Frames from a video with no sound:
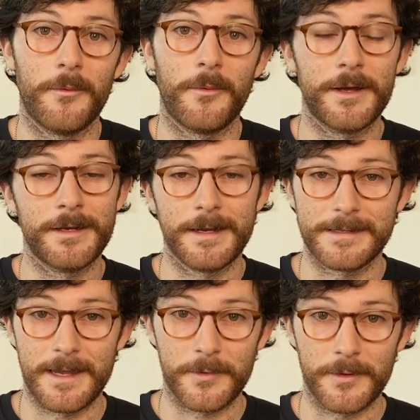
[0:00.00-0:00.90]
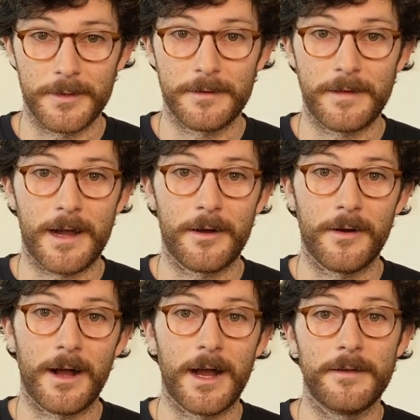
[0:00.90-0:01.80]
one example of
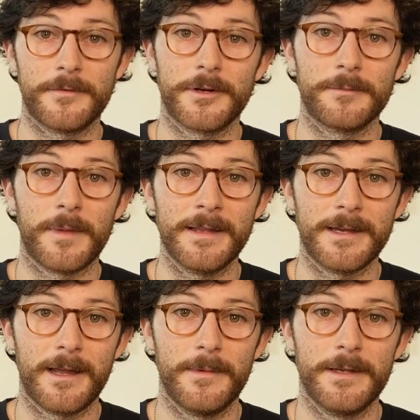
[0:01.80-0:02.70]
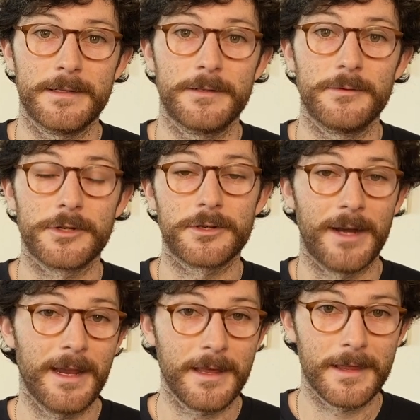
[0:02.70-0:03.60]
how I've turned my diabetes into a
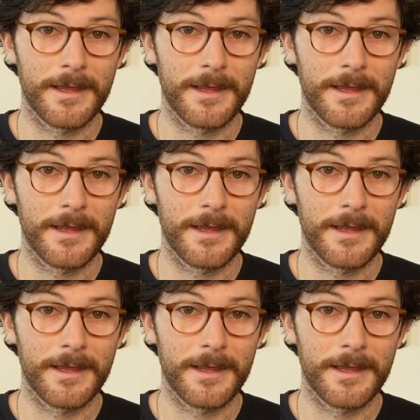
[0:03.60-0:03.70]
strength.